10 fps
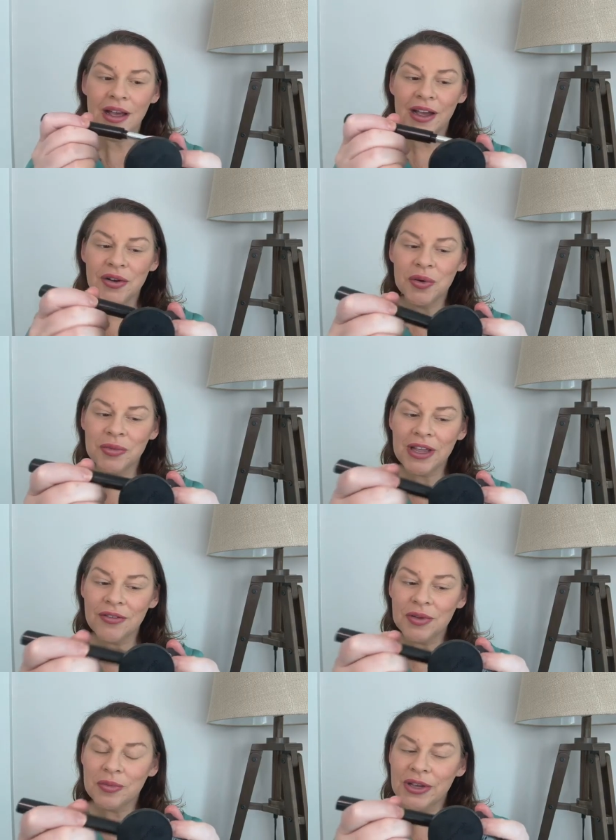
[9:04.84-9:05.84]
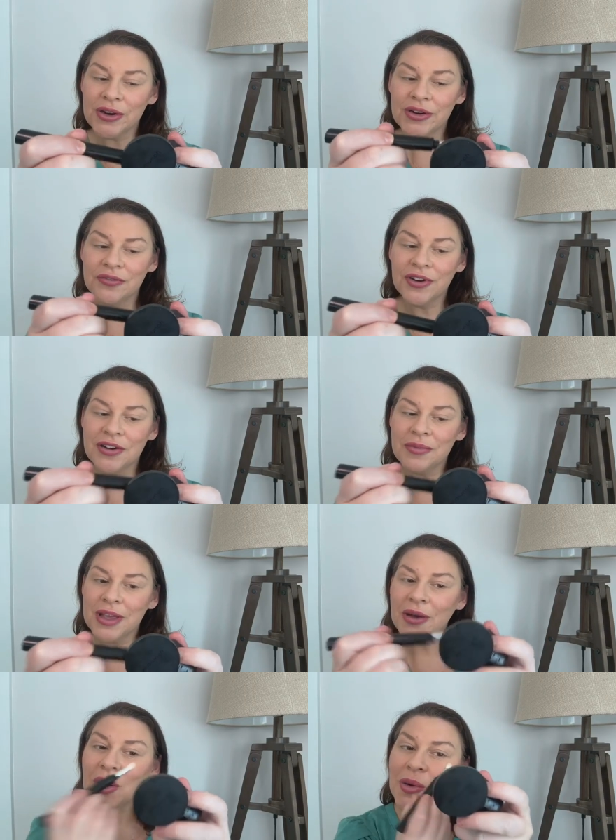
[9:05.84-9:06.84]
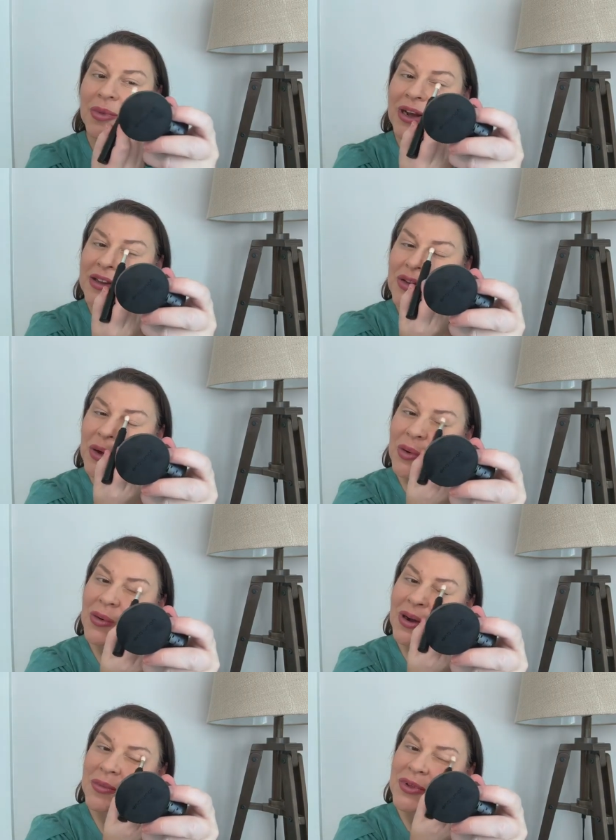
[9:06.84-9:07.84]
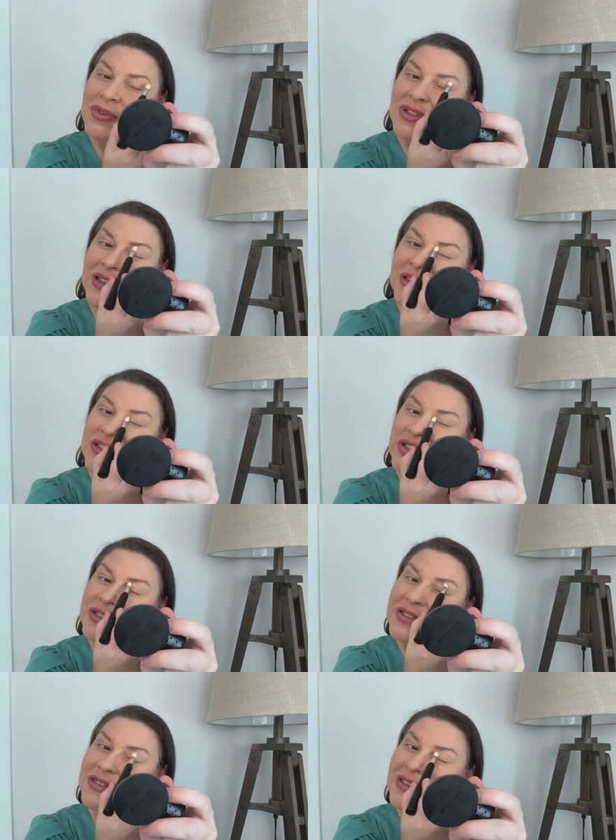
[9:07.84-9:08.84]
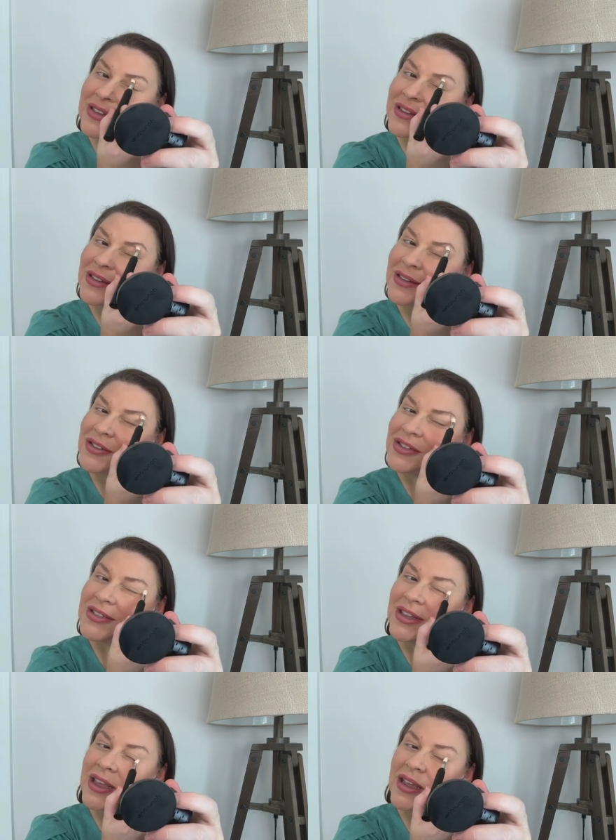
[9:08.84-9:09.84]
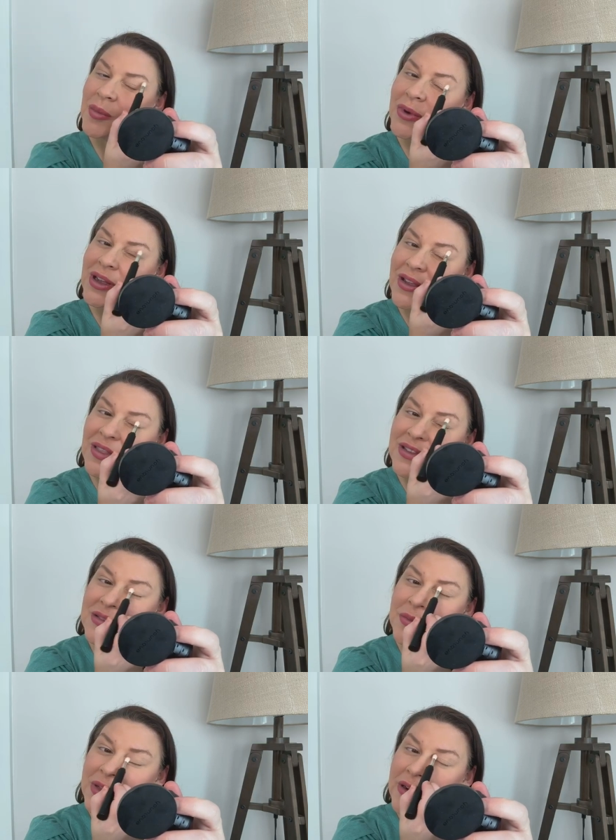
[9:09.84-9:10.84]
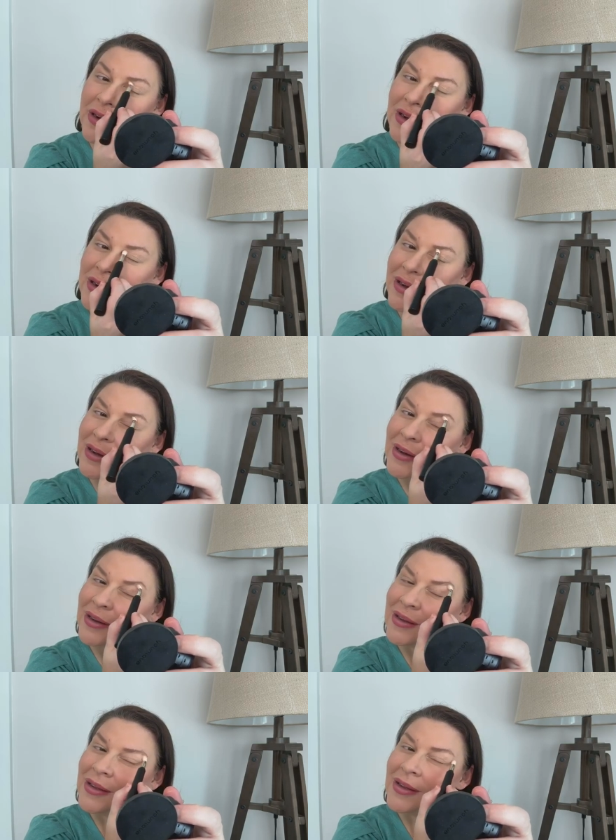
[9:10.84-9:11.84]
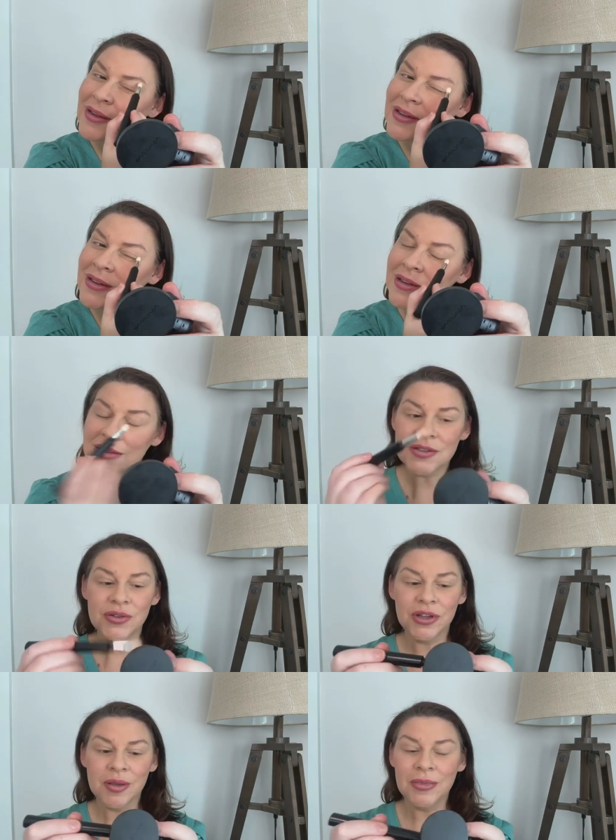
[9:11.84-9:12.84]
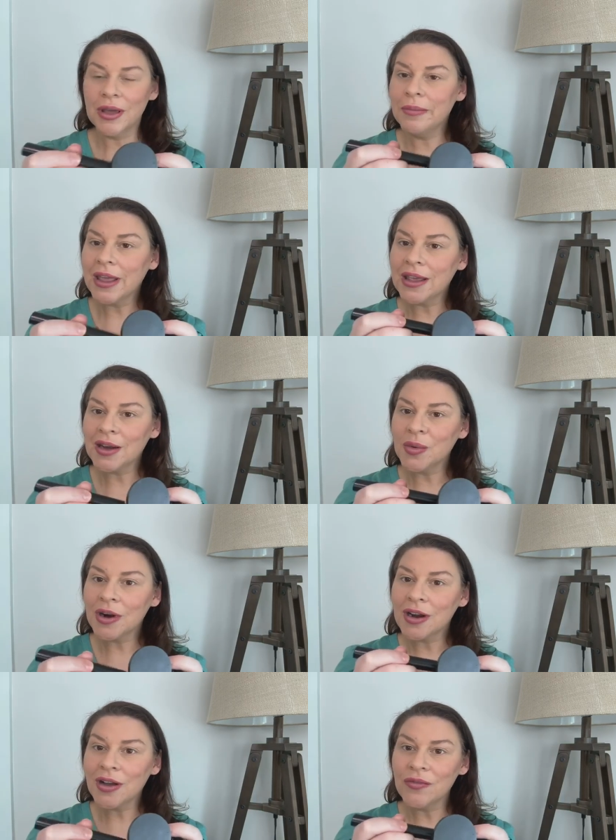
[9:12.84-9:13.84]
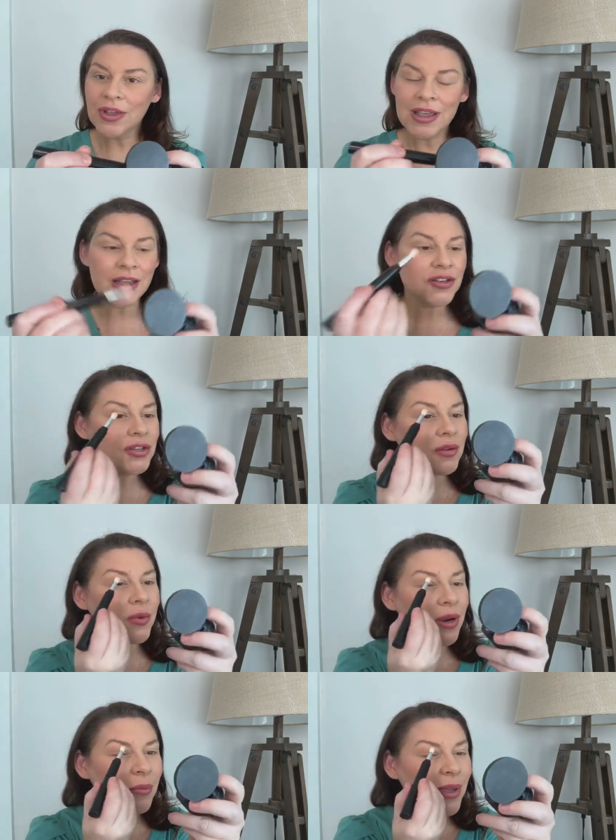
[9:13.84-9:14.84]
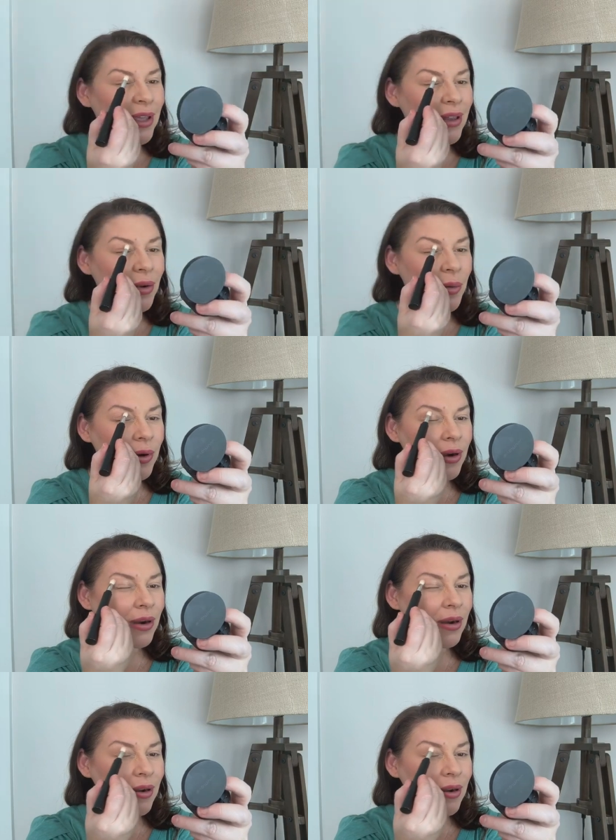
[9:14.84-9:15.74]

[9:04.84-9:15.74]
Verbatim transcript: I normally have a mirror in front of me at home and I don't. I'm using just the, just the camera in this mirror. So look at me, I'm making it work on vacation. We are making it work.